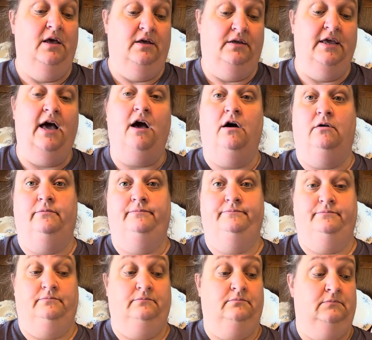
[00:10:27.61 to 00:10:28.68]
Y'all,
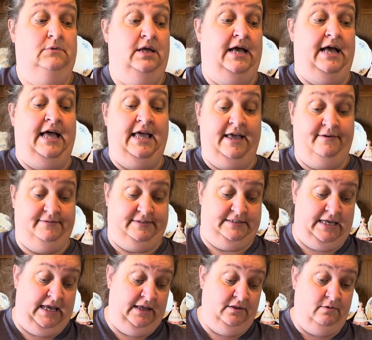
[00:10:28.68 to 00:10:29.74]
I have
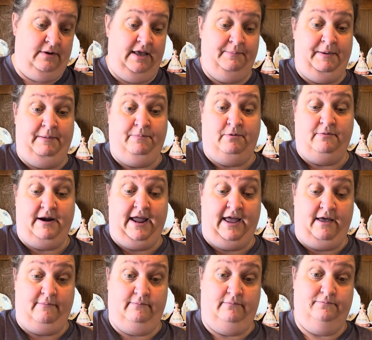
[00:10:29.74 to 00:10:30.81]
seen the way people wrap.